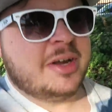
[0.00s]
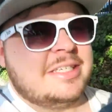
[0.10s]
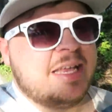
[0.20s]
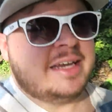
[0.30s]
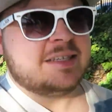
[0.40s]
So we
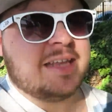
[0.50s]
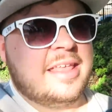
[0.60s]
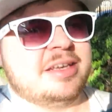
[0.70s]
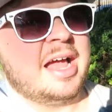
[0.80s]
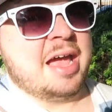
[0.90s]
just had to
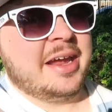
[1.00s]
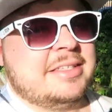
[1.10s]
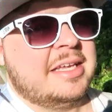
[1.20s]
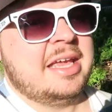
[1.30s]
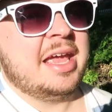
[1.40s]
stay the
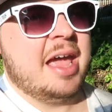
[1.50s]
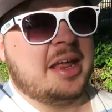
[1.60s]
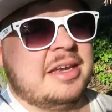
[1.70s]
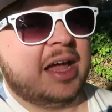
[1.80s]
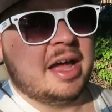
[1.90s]
night
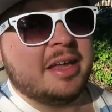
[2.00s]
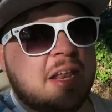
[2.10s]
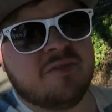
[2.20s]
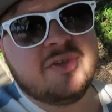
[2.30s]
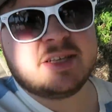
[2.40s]
and
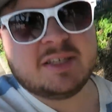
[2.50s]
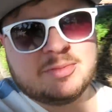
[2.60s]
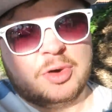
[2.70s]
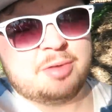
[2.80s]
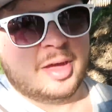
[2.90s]
get it fixed
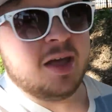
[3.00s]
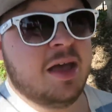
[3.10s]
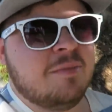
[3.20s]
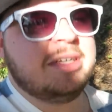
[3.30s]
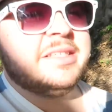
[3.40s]
this morning, but
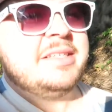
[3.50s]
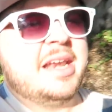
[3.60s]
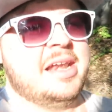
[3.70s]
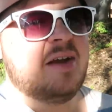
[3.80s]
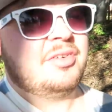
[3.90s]
we should
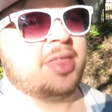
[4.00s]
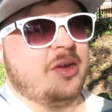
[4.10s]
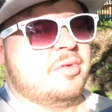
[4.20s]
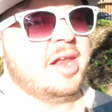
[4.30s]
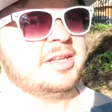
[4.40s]
get it and
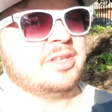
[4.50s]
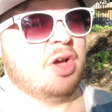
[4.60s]
everything ready.